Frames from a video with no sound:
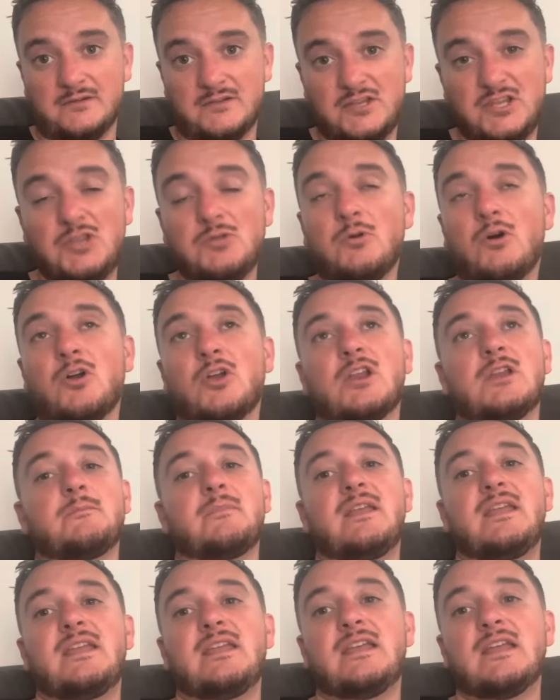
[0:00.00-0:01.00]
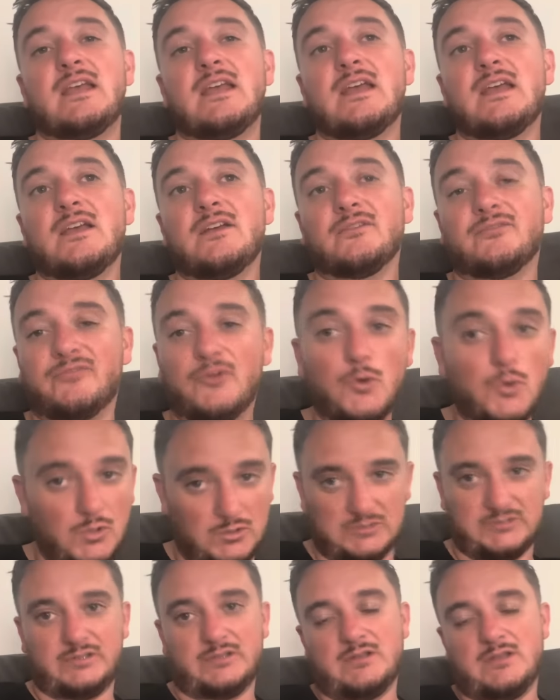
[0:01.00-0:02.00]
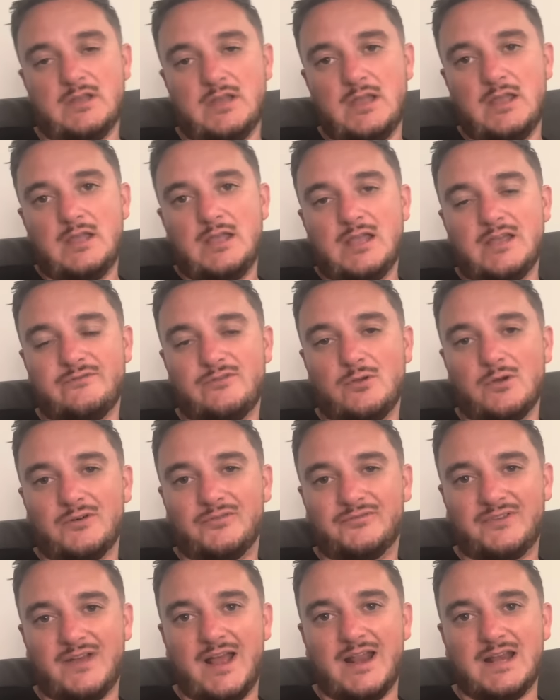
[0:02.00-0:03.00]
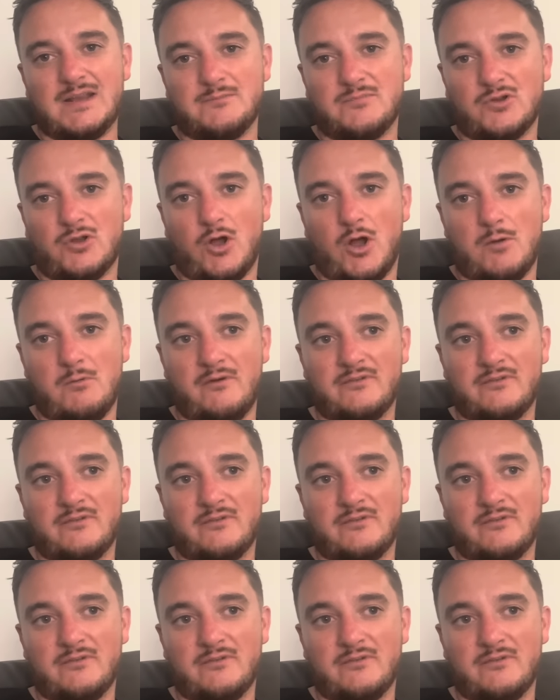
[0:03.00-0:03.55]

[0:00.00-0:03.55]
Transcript: You are going to be fooled if you are flying into Bergamo.